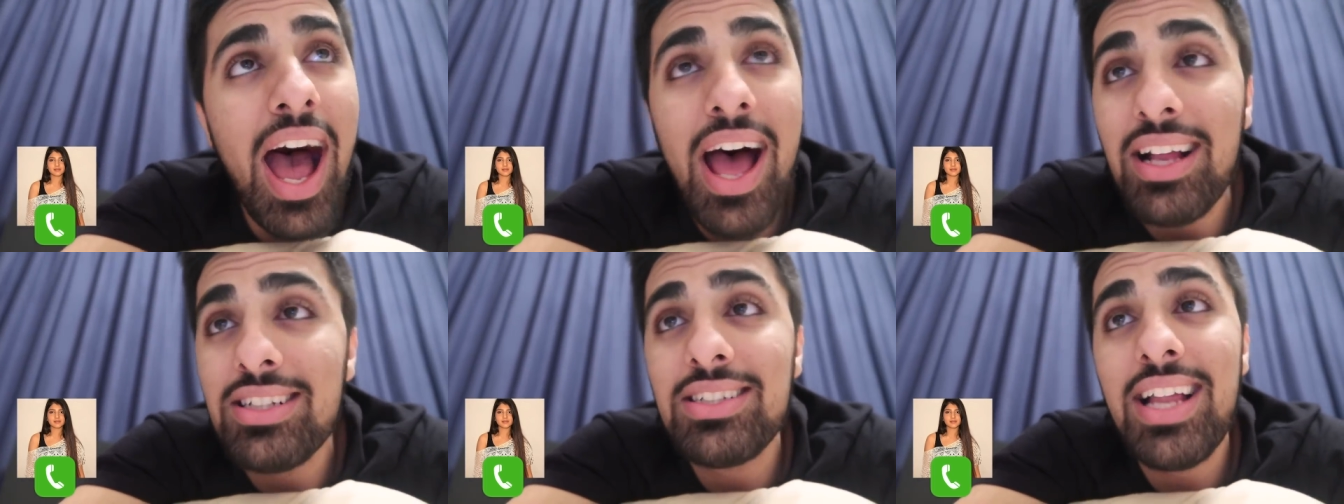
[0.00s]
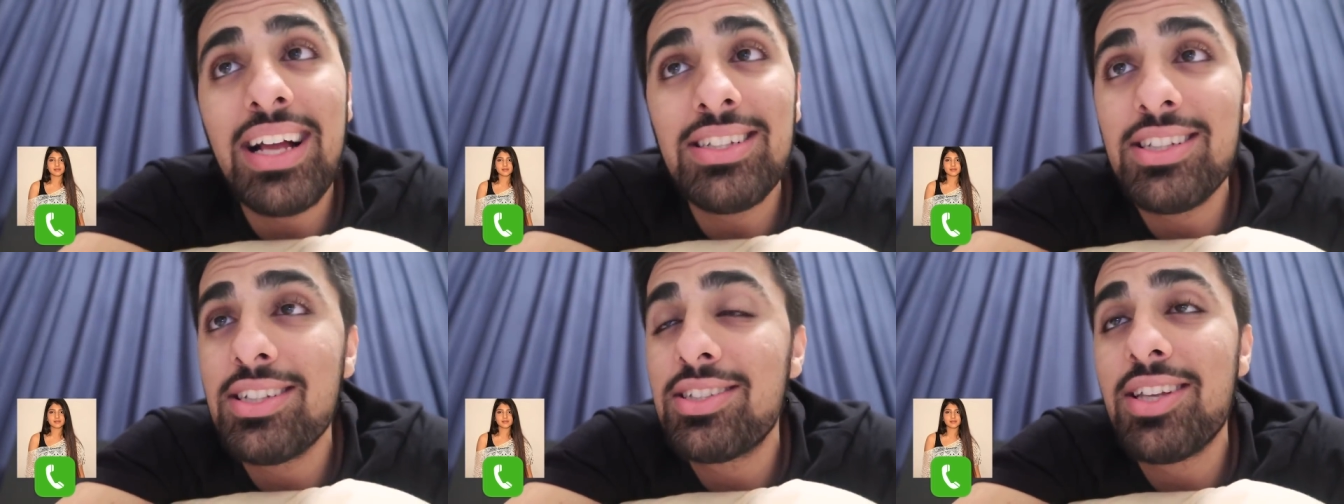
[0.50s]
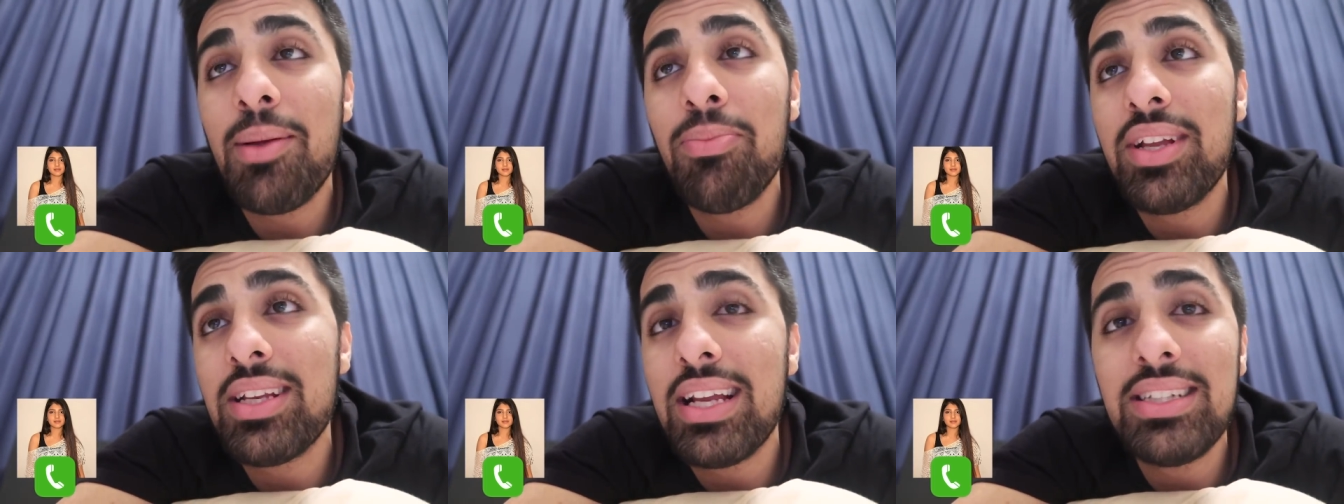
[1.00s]
that's just
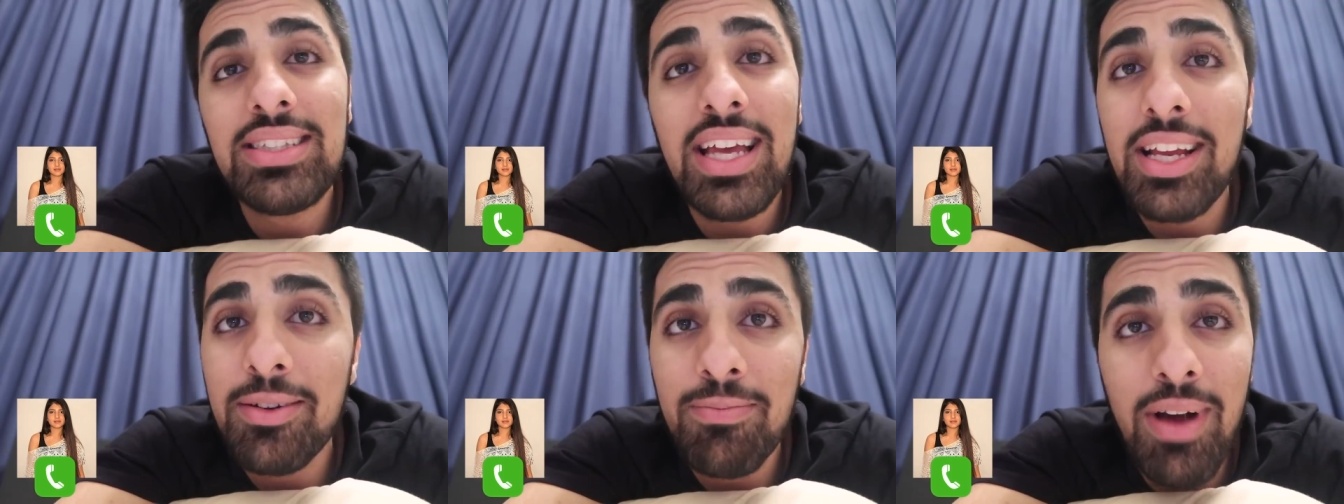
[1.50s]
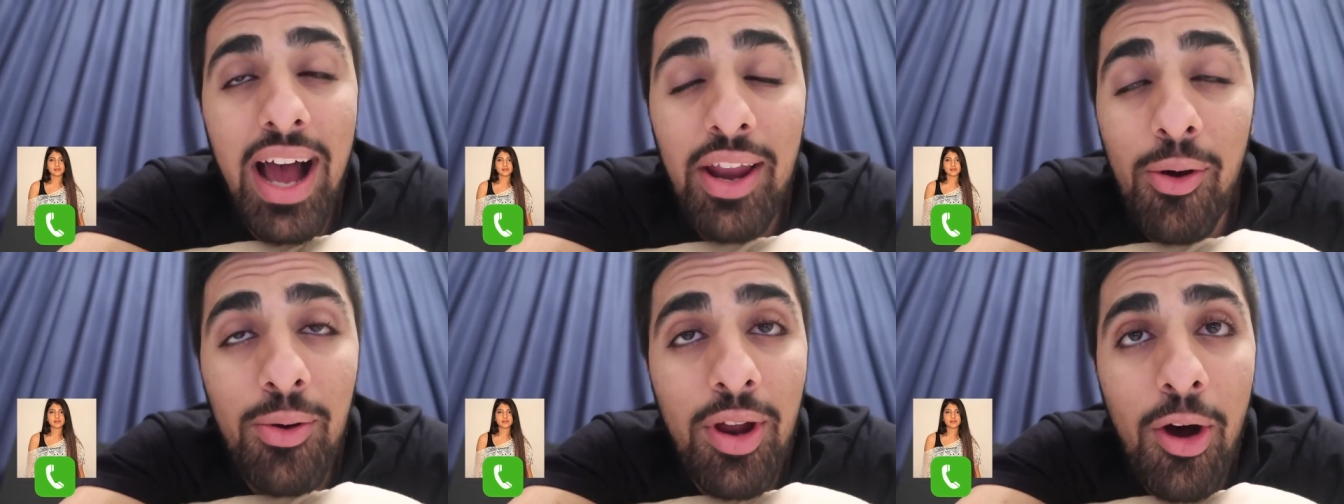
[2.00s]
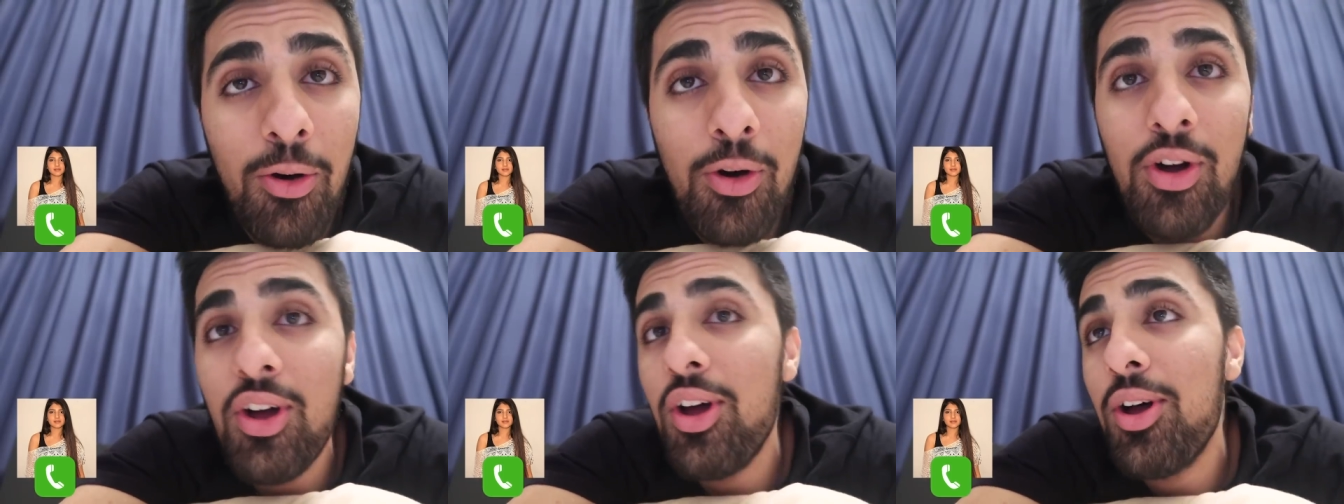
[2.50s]
something they say. I don't know,
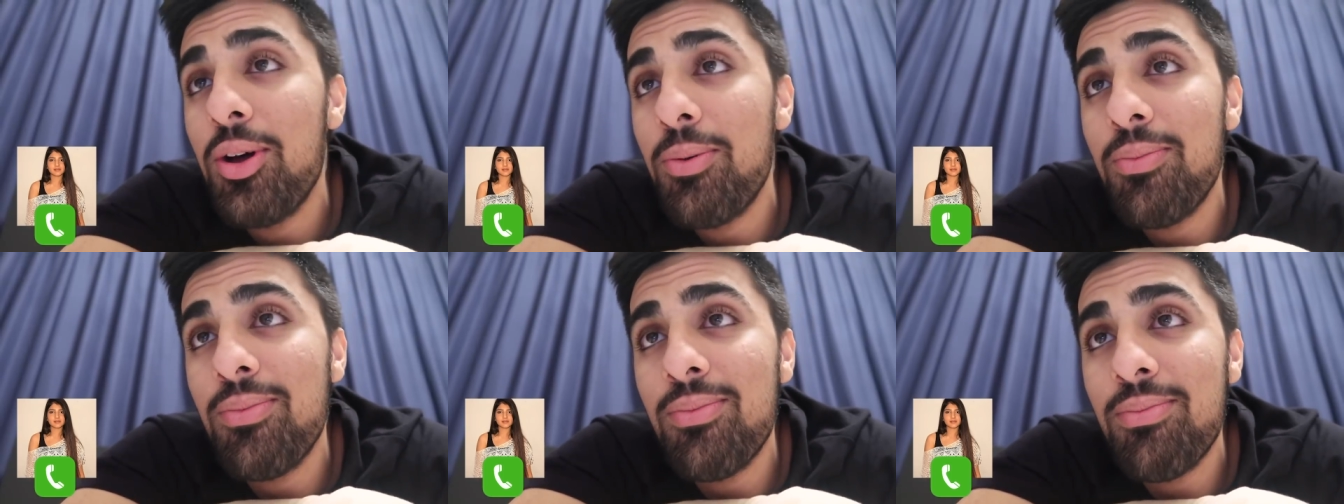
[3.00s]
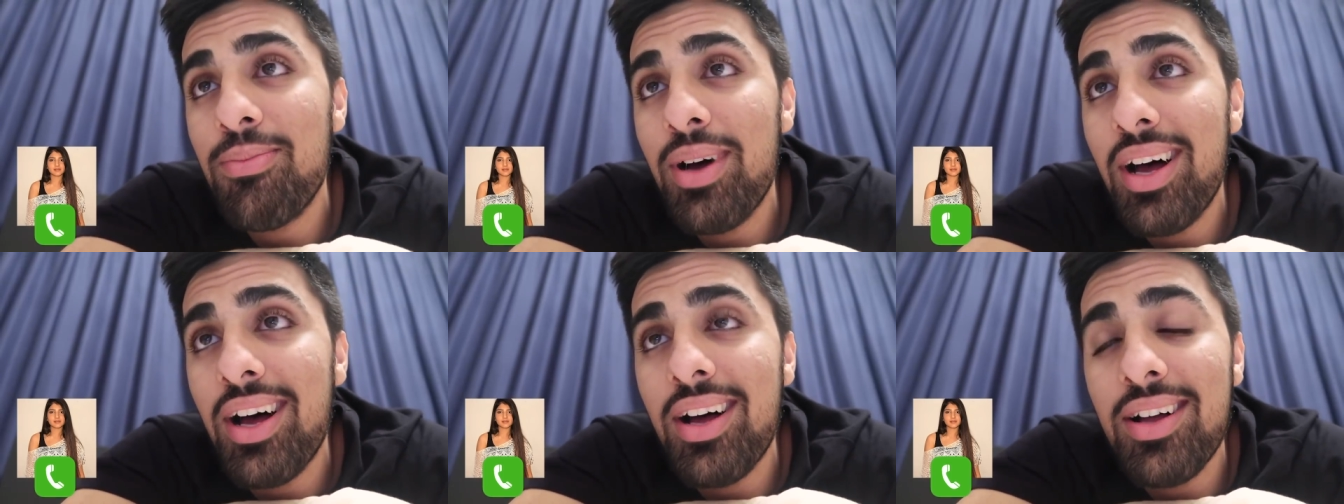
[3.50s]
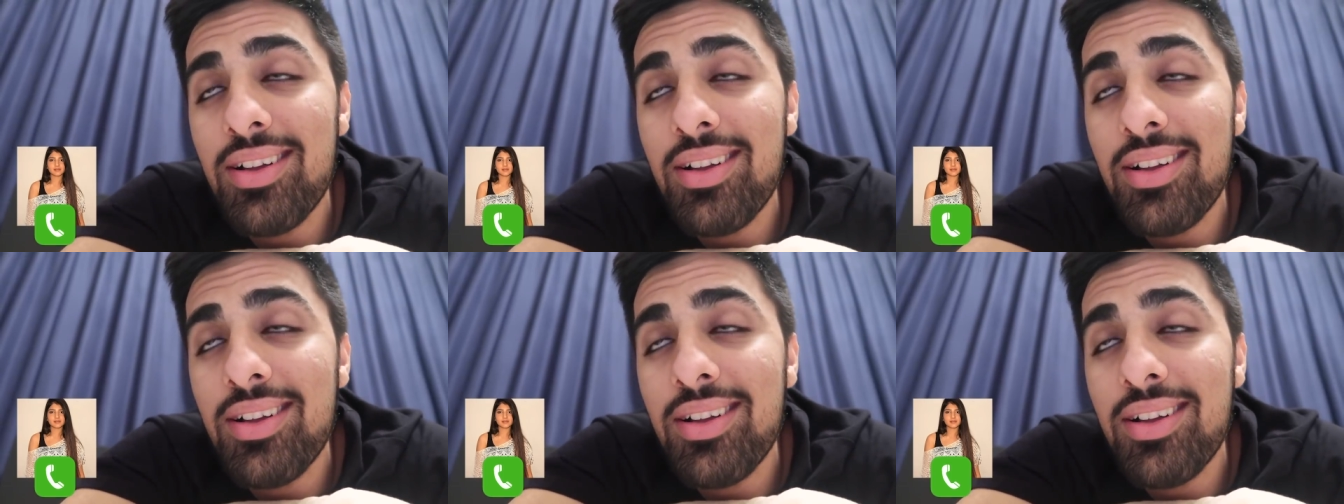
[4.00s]
but